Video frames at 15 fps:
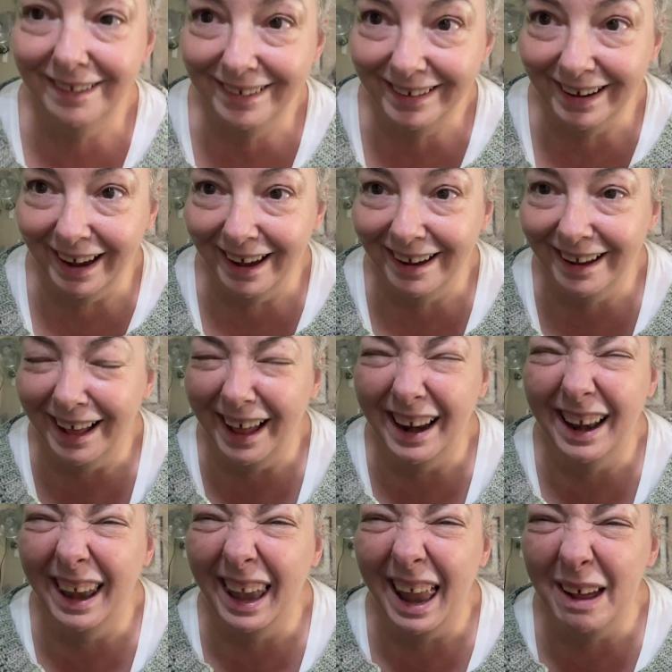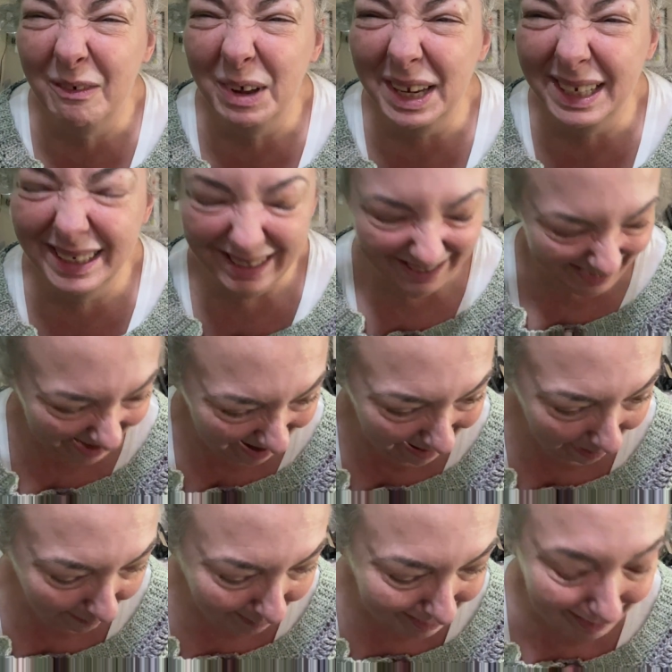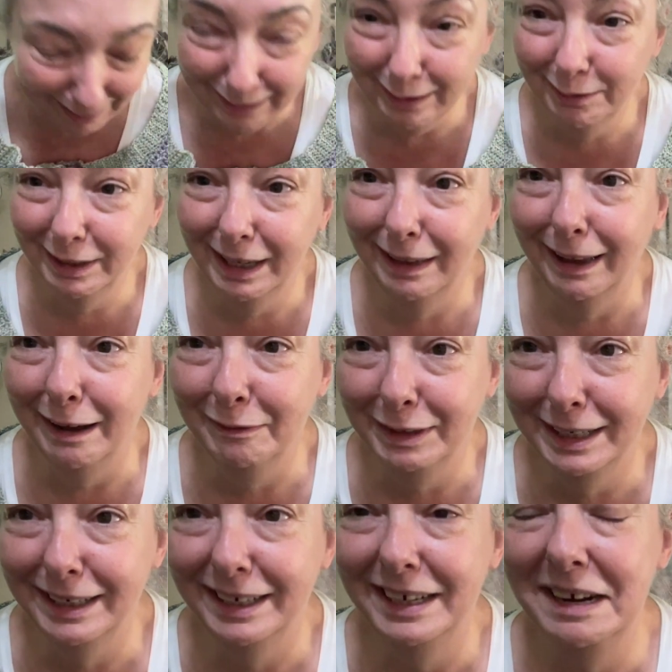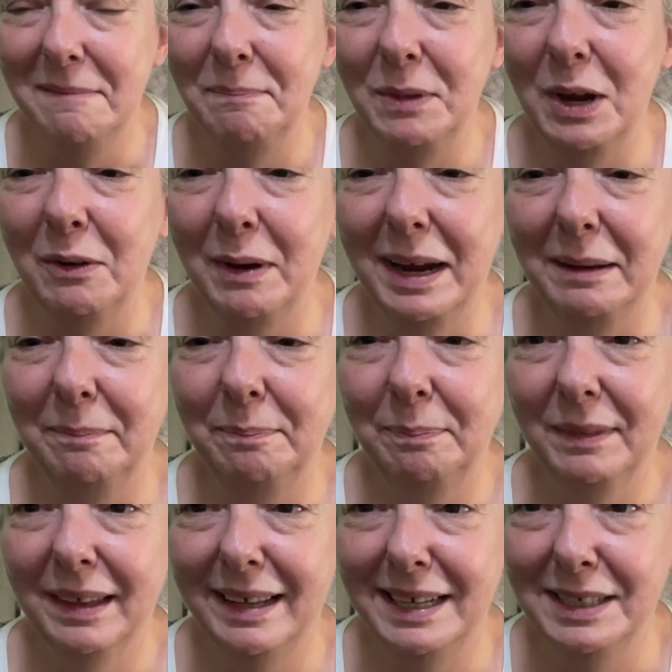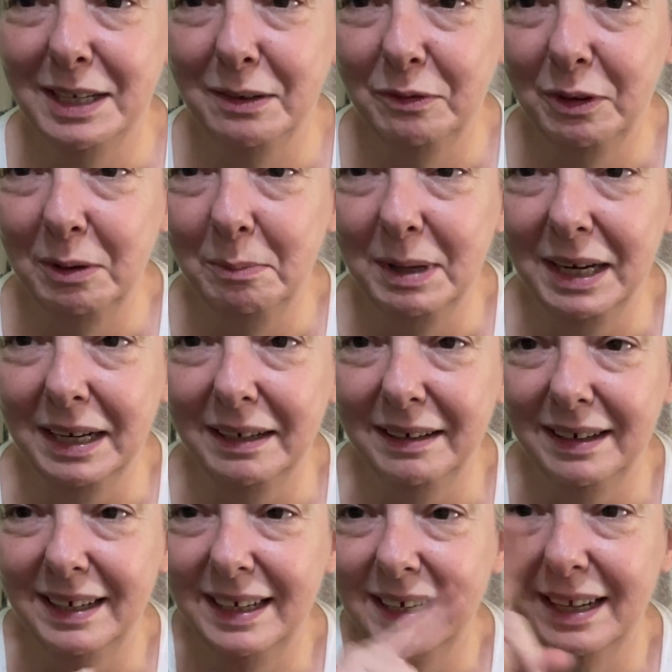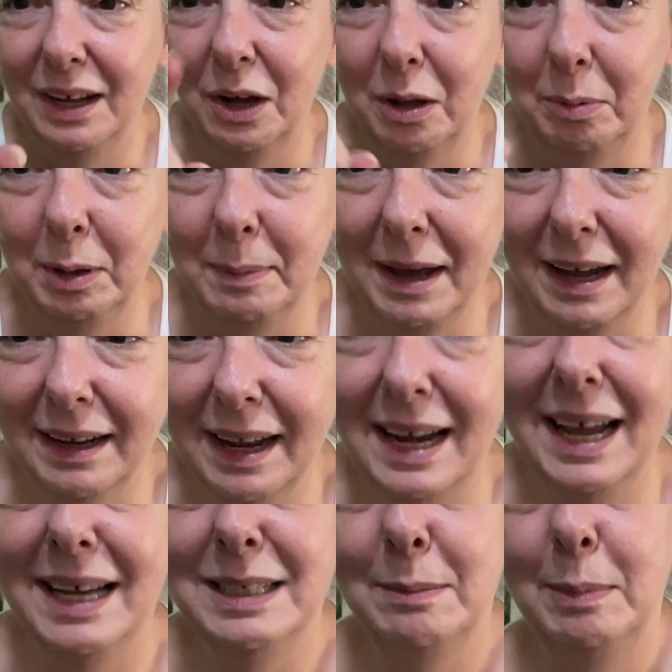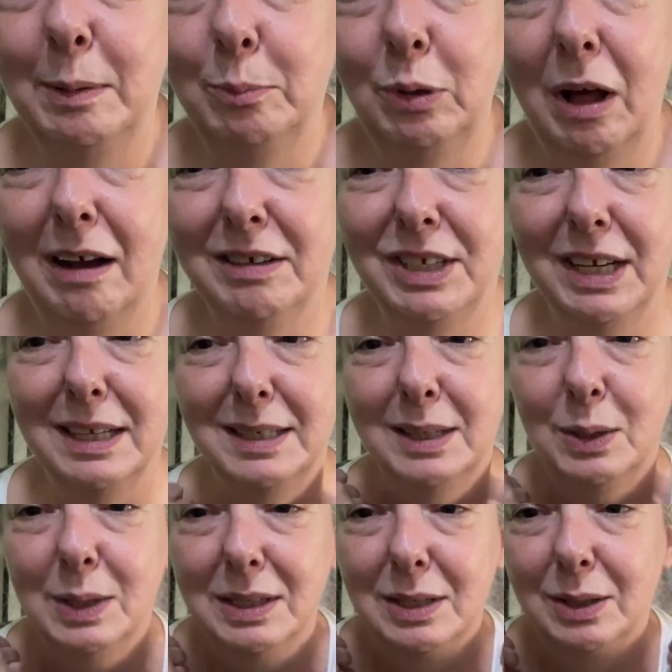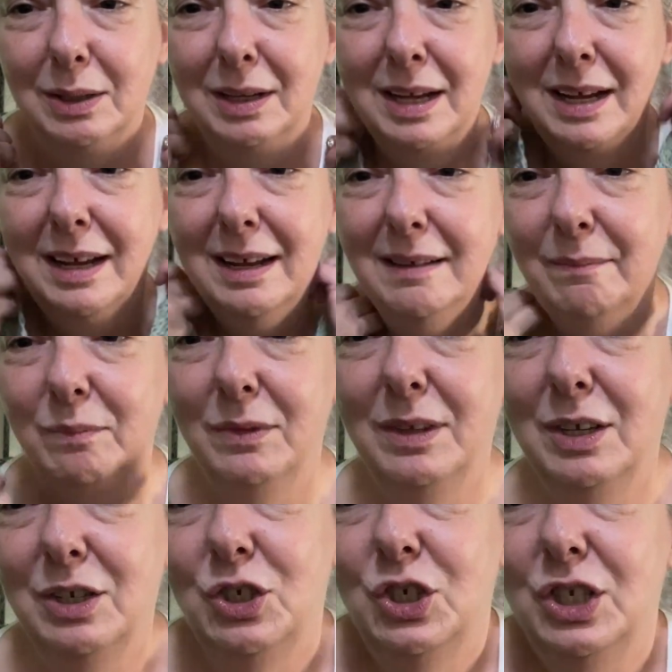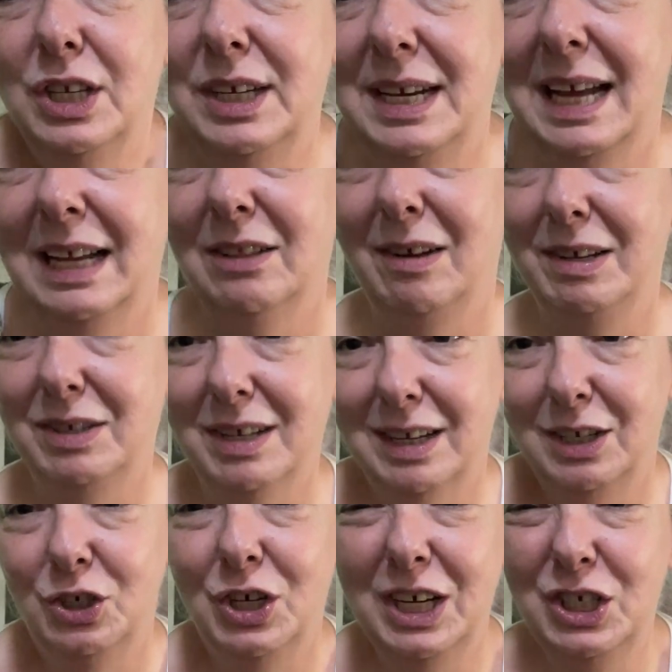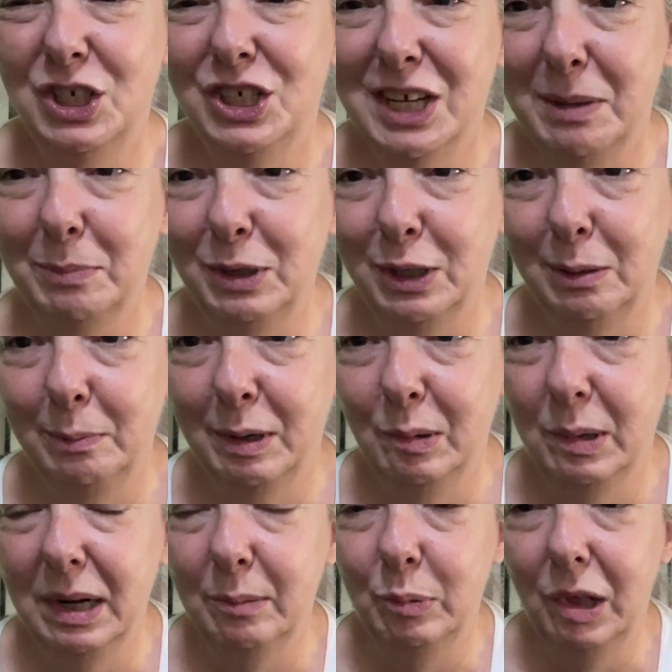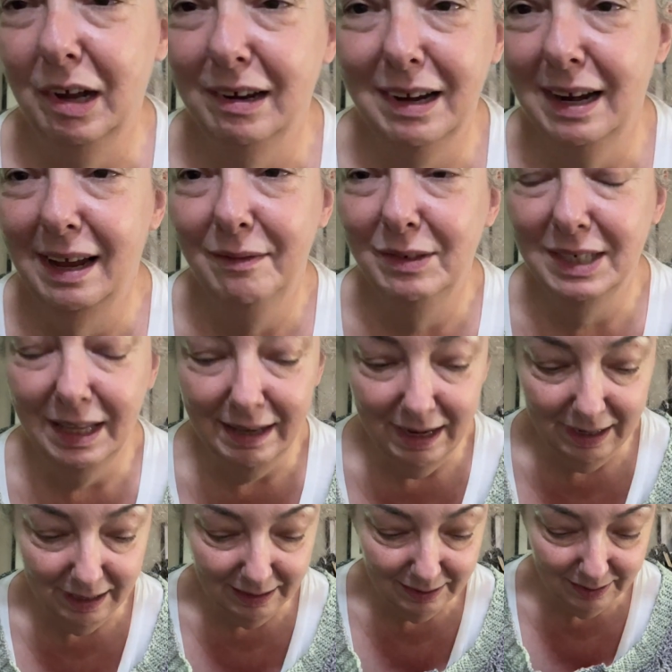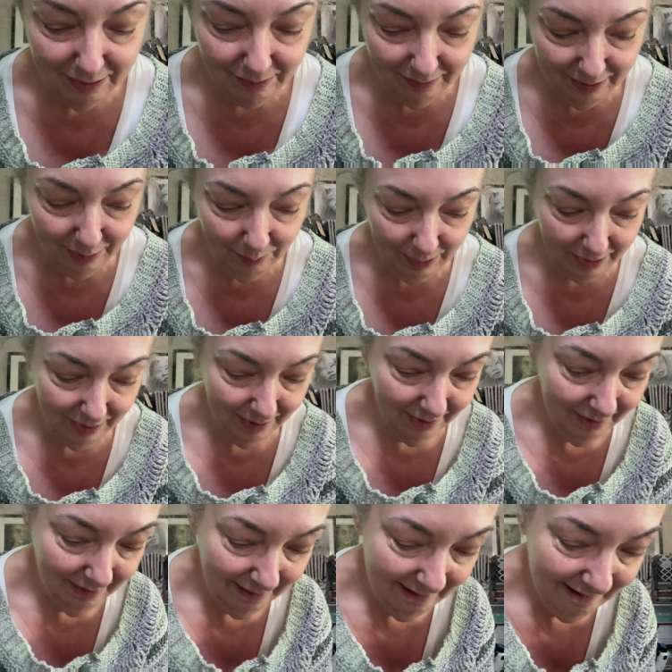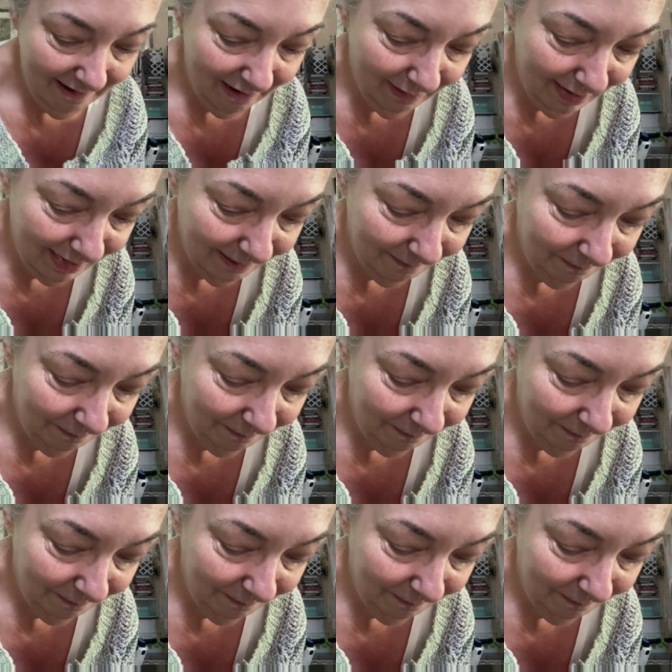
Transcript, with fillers: yeah, I love it. Absolutely love it. All right. That's it for the minute. I'll be back. And it hasn't been blocked yet. So this will, the neckline's going to change shape a little bit when I block it. I haven't done that yet. So anyway, all right.